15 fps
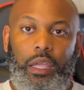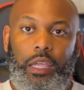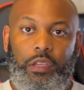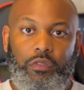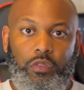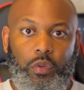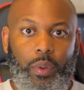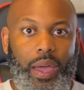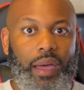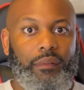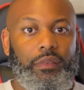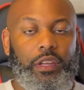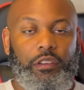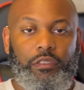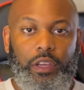if you
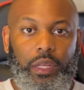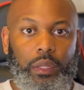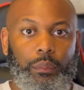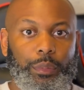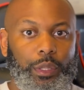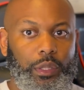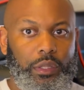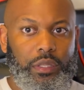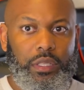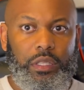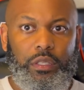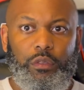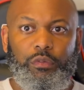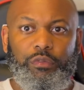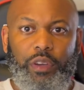have the availability,
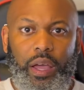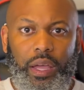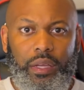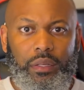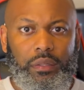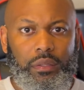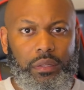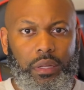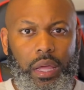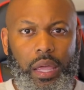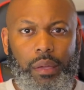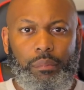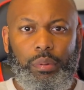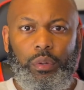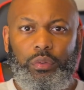to find
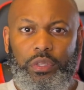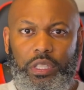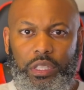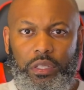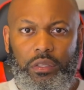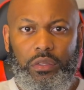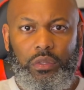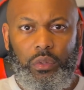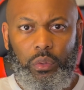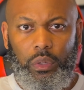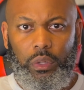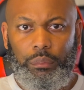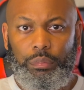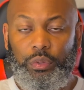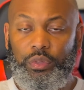a boutique
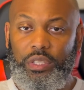store